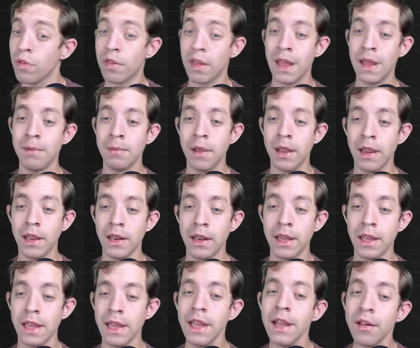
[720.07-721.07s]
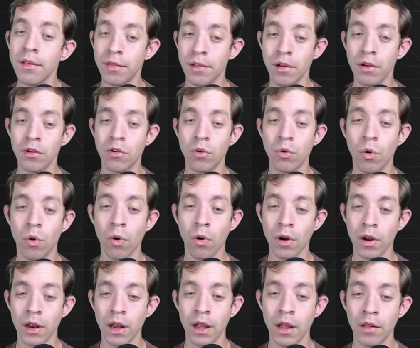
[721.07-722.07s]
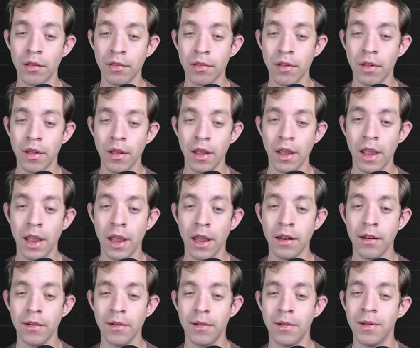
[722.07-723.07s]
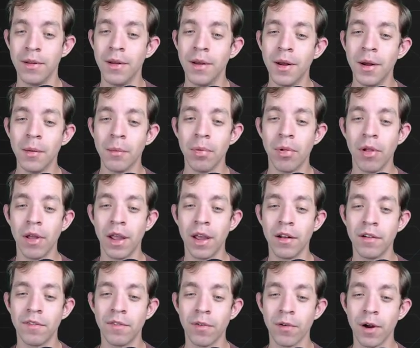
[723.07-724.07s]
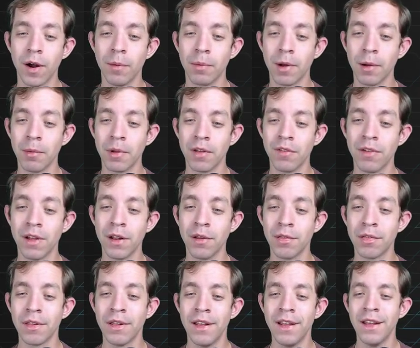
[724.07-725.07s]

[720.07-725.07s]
and make it easier to organize and plan for upcoming events.